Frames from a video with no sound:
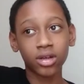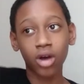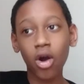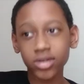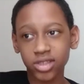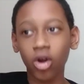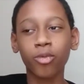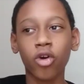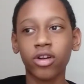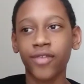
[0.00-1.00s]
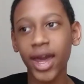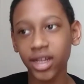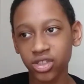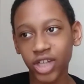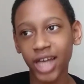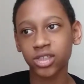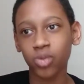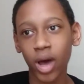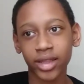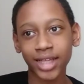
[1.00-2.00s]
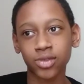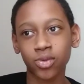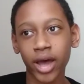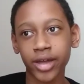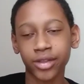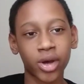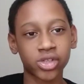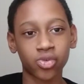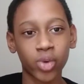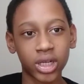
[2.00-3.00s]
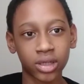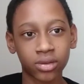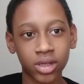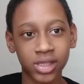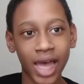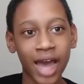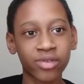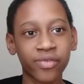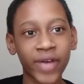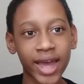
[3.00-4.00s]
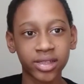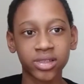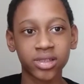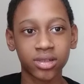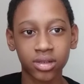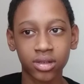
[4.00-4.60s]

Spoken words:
Oh, it's the home court advantage. That's why the Bucks are winning, because they have the fans.